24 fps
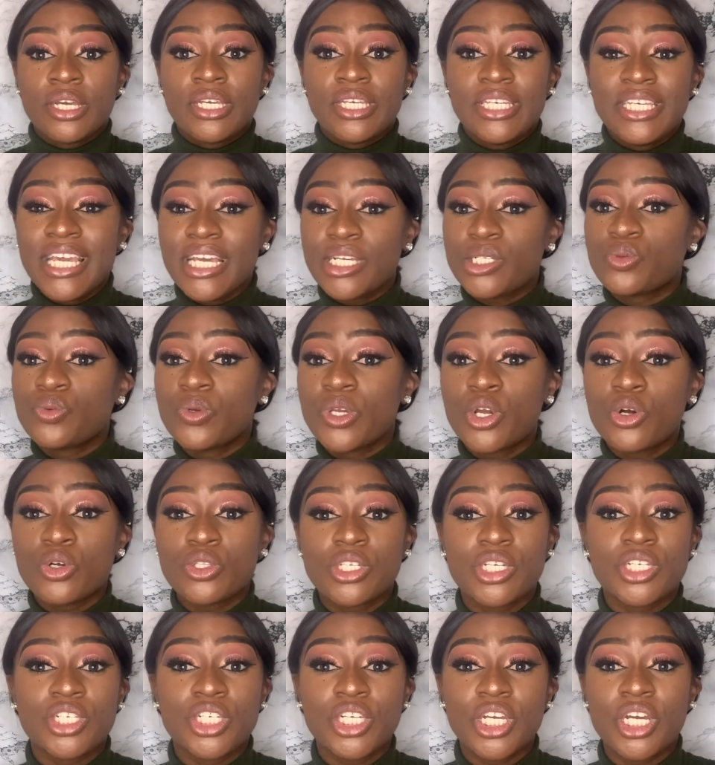Yes, we go
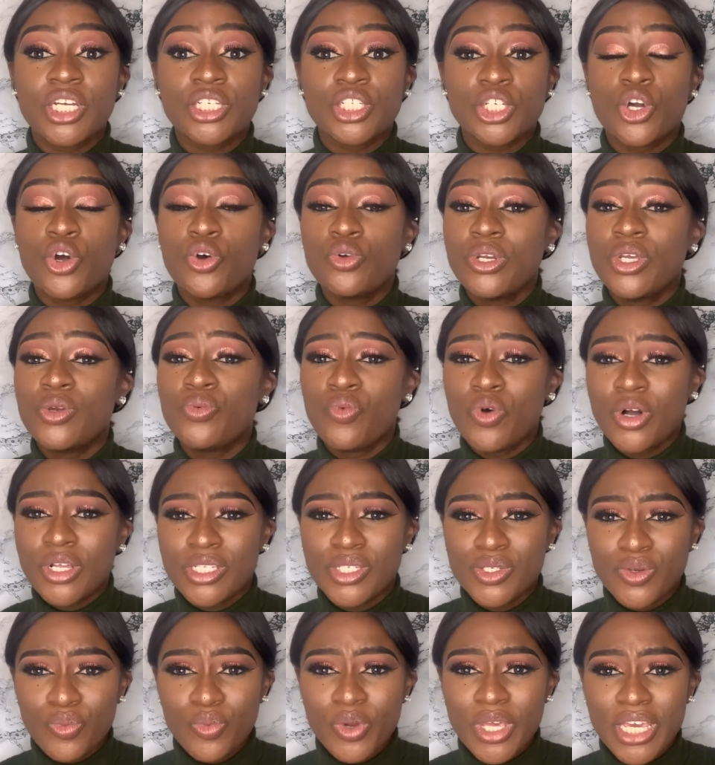to church only
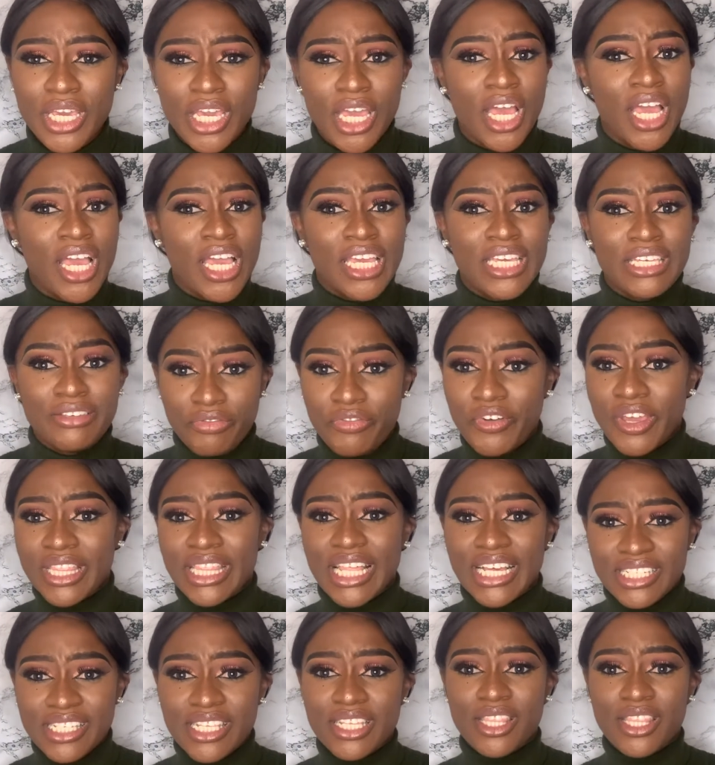once a week. You think that's